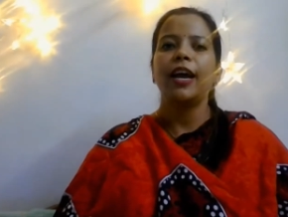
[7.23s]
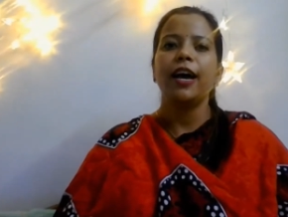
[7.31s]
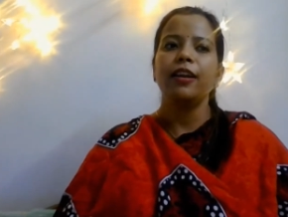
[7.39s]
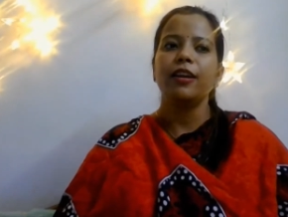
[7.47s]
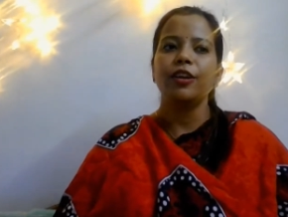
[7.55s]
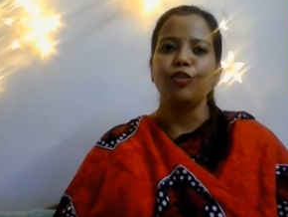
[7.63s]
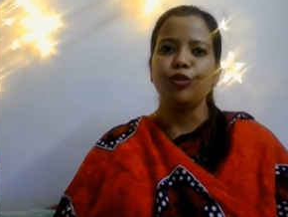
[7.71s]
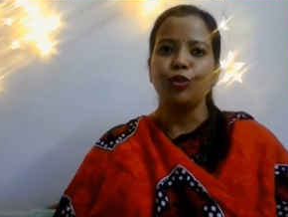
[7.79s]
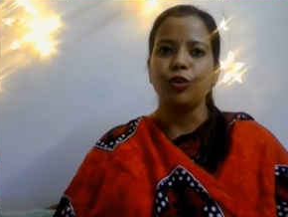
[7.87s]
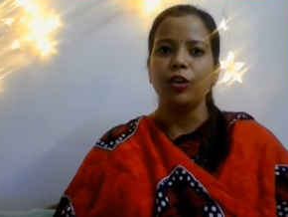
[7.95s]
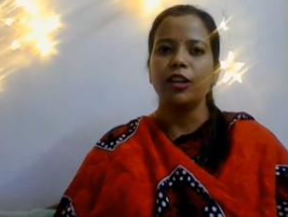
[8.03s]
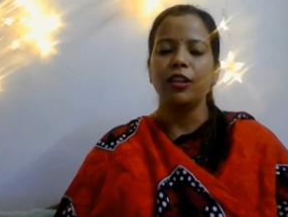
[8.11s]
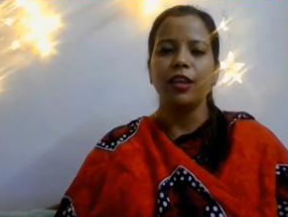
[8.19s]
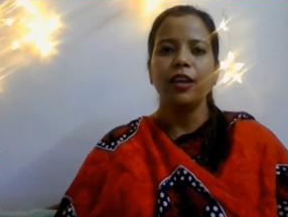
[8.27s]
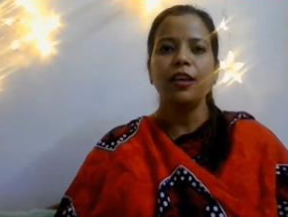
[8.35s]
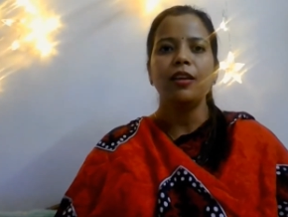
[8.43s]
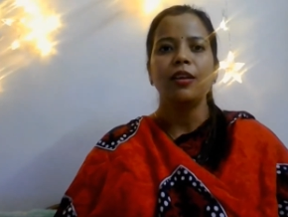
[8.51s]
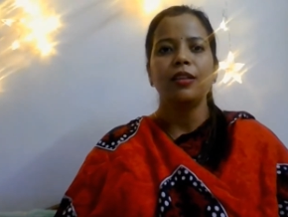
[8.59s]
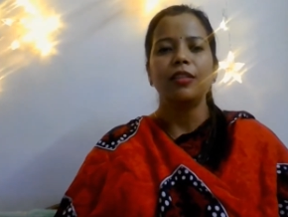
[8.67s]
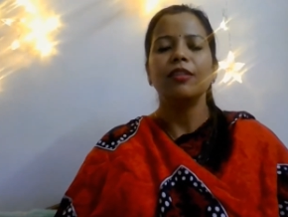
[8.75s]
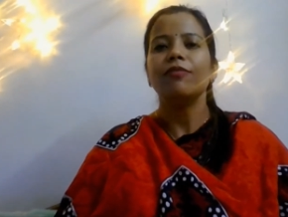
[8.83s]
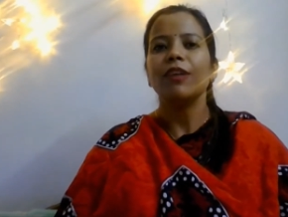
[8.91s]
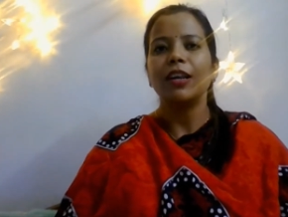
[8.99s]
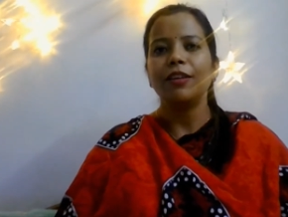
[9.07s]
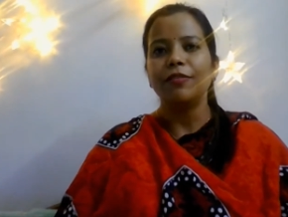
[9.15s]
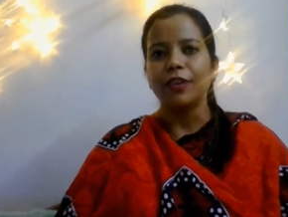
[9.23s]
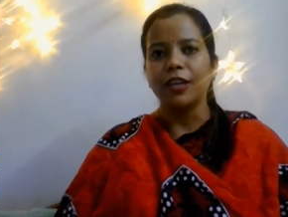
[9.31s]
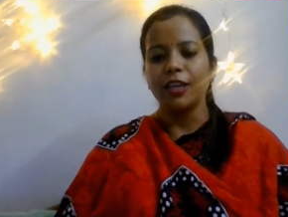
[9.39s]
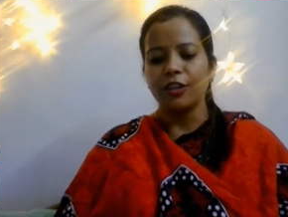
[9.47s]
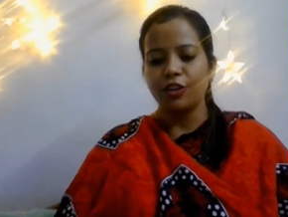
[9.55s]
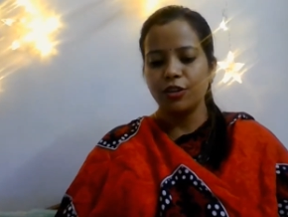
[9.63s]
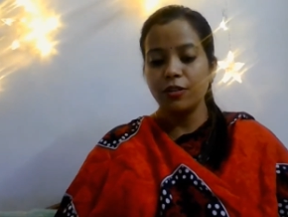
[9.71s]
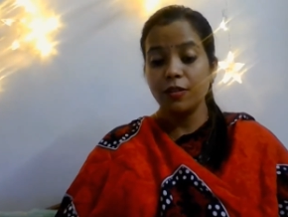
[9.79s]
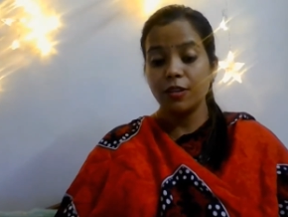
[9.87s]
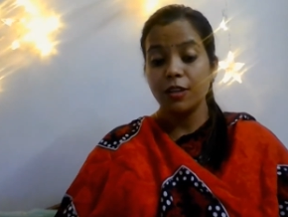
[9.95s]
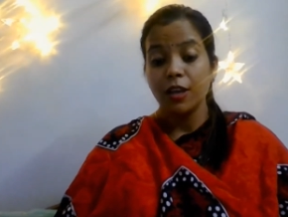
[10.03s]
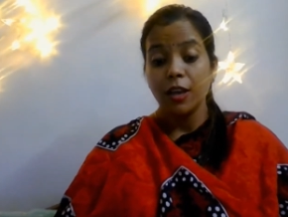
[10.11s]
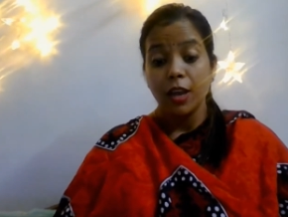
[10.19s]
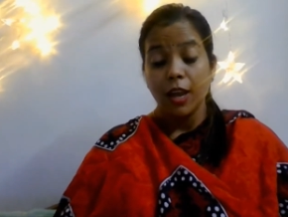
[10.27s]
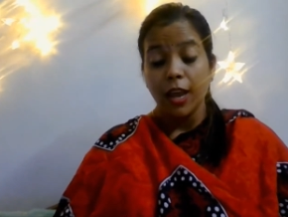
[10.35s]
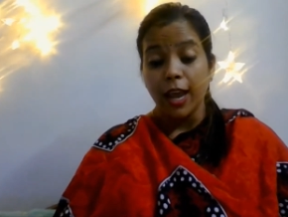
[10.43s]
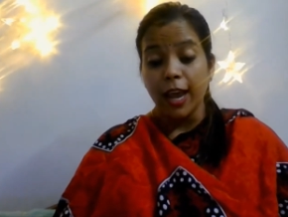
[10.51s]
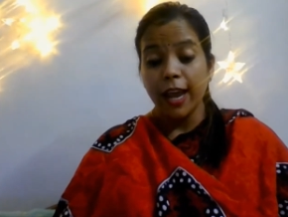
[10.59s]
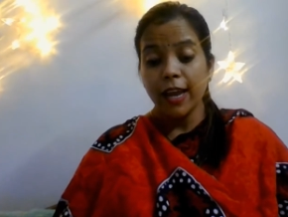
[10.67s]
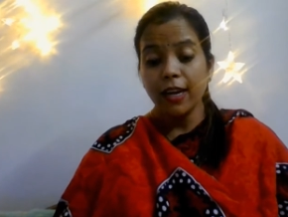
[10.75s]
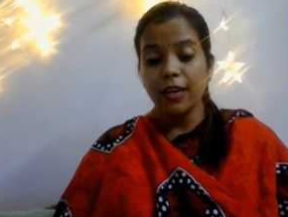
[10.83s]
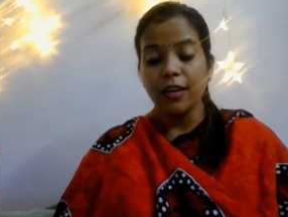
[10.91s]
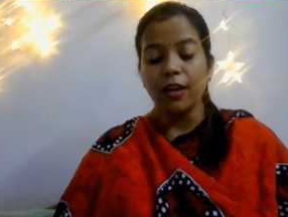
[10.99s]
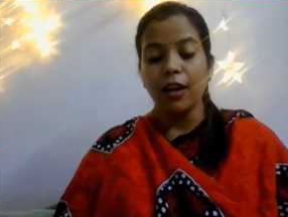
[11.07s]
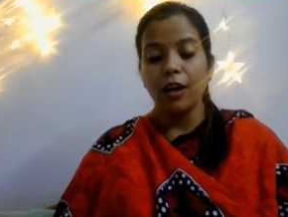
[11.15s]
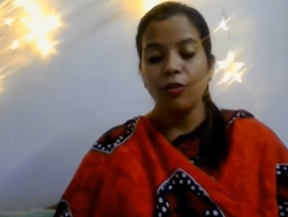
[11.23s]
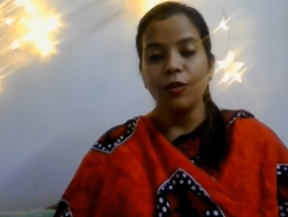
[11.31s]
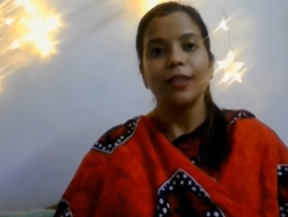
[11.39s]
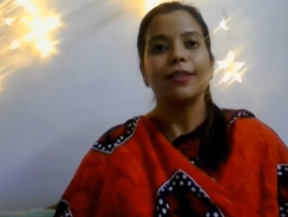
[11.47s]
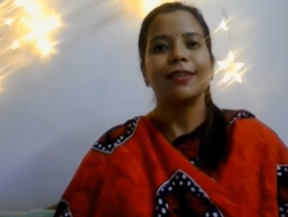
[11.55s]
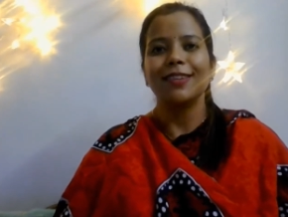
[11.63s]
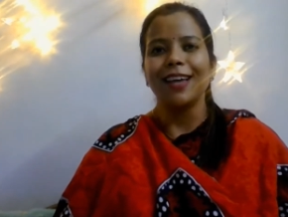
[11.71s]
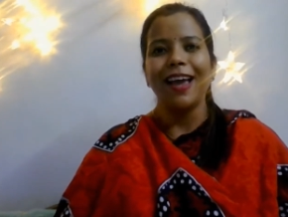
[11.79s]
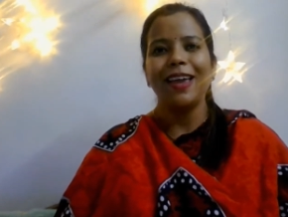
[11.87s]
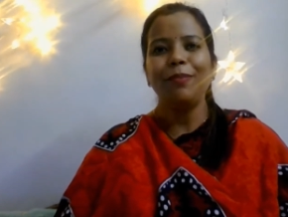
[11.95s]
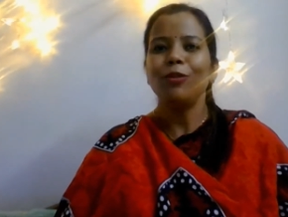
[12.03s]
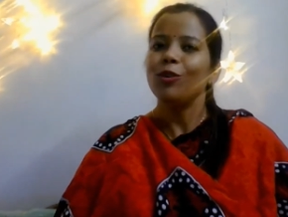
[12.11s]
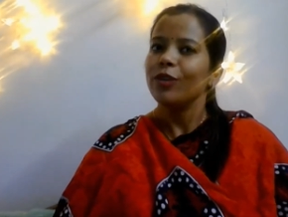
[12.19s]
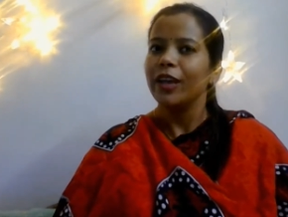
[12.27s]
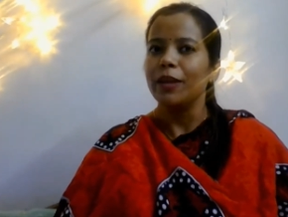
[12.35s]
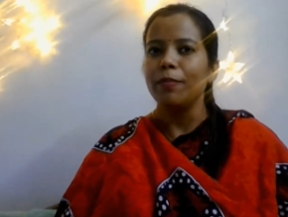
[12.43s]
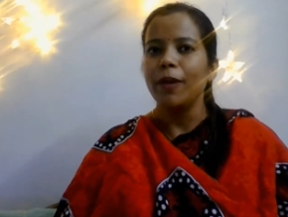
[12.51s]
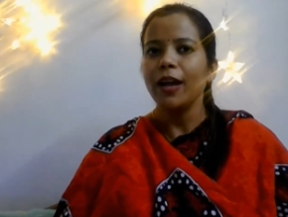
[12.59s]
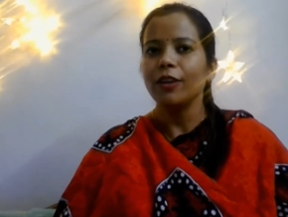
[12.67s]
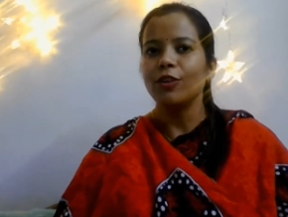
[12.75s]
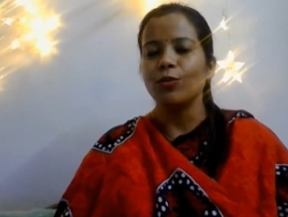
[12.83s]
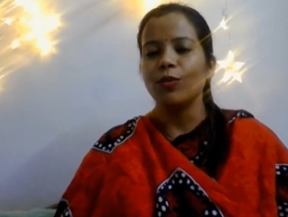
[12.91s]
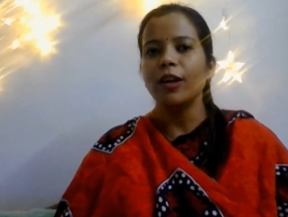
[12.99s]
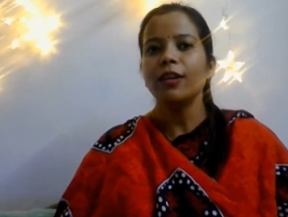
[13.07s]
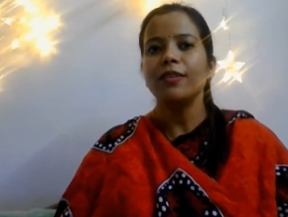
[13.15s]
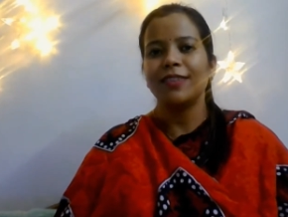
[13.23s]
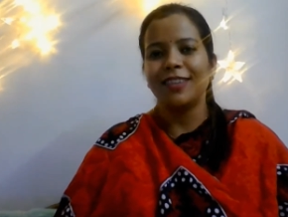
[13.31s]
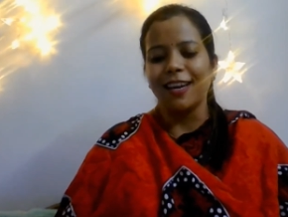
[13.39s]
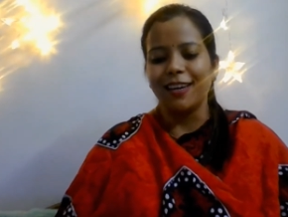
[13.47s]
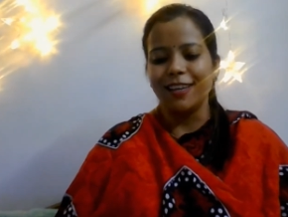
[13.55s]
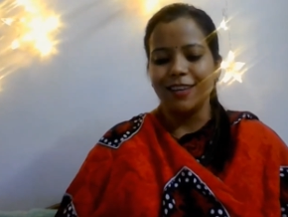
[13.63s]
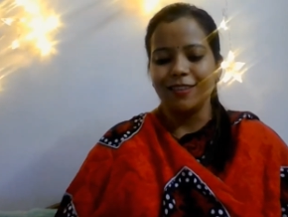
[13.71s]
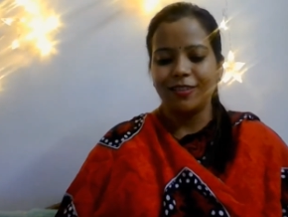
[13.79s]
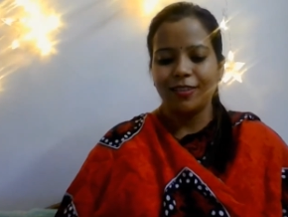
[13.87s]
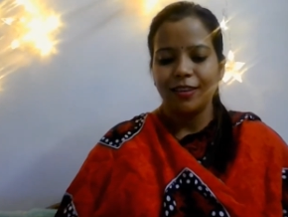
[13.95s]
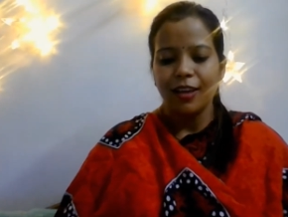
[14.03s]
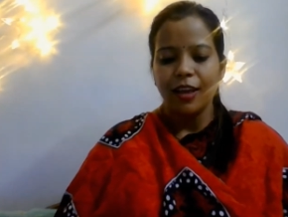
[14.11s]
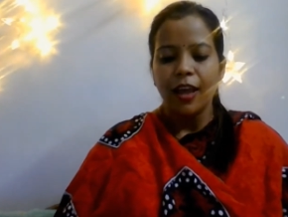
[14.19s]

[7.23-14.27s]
had enjoyed their Diwali vacations, and now it's time to get back to our studies.